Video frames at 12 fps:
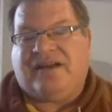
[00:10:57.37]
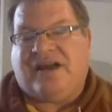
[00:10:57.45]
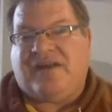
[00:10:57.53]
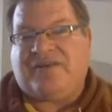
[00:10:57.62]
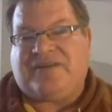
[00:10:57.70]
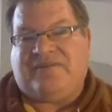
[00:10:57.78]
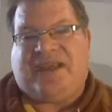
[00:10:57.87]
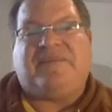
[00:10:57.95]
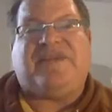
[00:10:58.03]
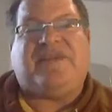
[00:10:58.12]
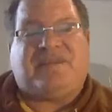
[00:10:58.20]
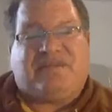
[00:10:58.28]
option
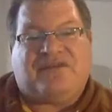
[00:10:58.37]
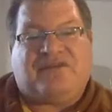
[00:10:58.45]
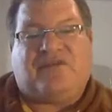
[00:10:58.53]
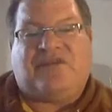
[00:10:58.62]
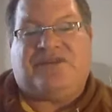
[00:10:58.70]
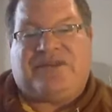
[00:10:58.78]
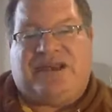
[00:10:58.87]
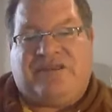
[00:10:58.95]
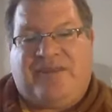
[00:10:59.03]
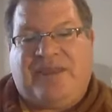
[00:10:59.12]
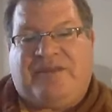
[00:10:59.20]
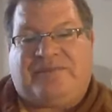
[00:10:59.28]
payment that goes towards your
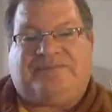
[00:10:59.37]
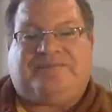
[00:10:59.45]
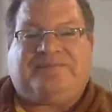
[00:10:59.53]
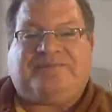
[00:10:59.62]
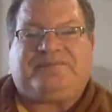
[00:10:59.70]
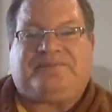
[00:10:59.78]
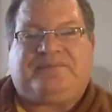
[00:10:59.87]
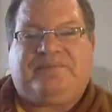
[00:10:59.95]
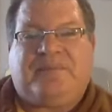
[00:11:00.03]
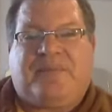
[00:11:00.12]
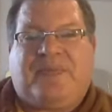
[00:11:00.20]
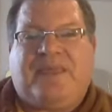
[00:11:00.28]
down payment.
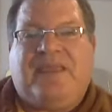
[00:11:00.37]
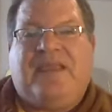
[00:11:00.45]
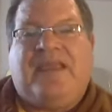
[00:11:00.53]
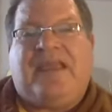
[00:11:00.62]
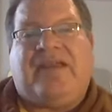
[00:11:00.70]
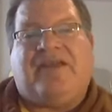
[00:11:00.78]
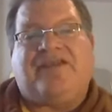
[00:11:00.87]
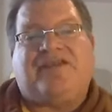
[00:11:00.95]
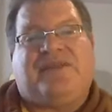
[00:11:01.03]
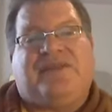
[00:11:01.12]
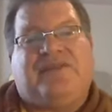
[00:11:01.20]
And also in